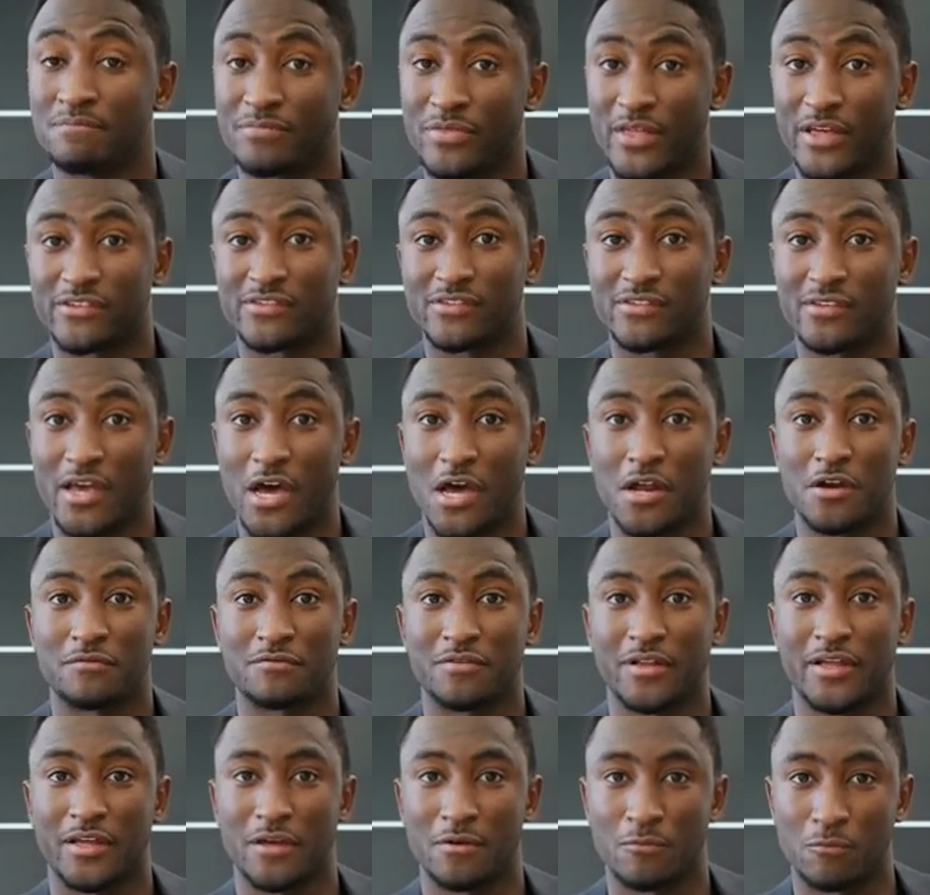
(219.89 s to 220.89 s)
that's kind
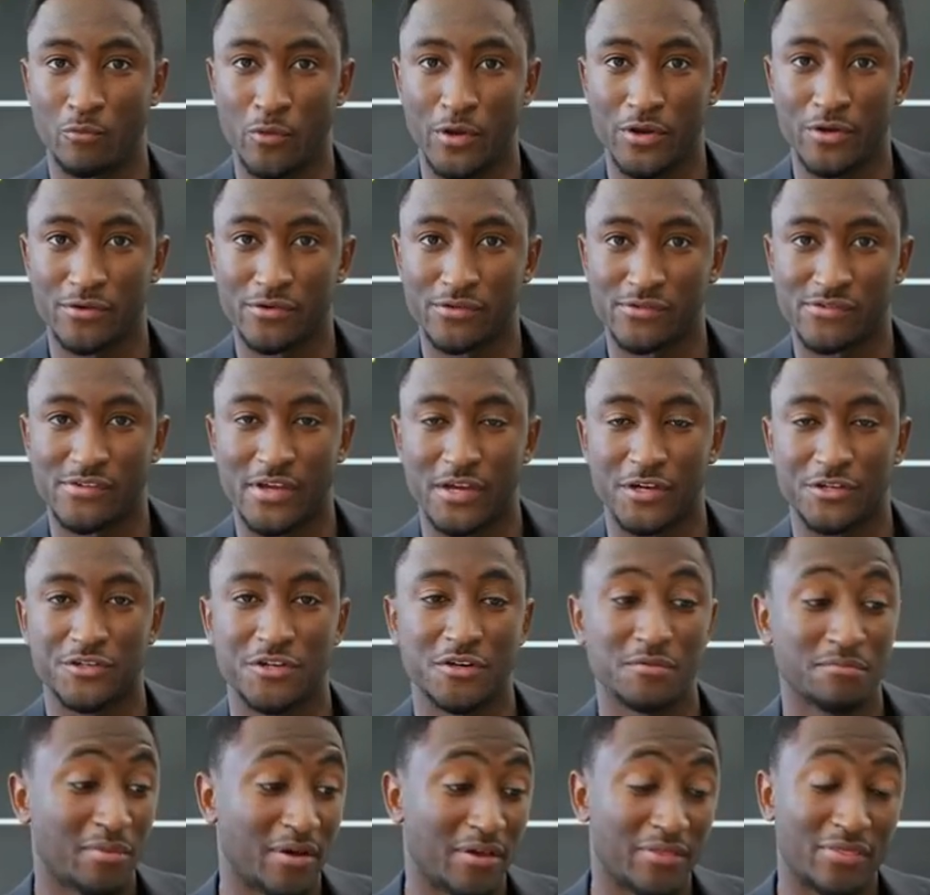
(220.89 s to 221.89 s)
of like a winners
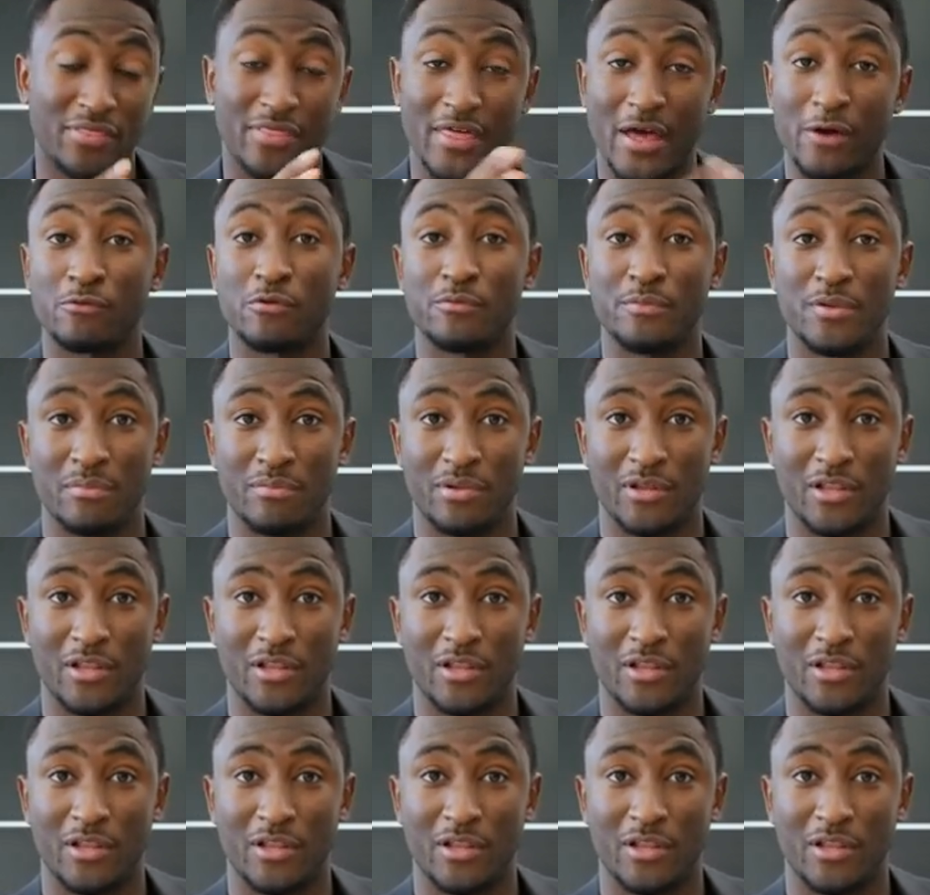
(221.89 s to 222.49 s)
section, but that will be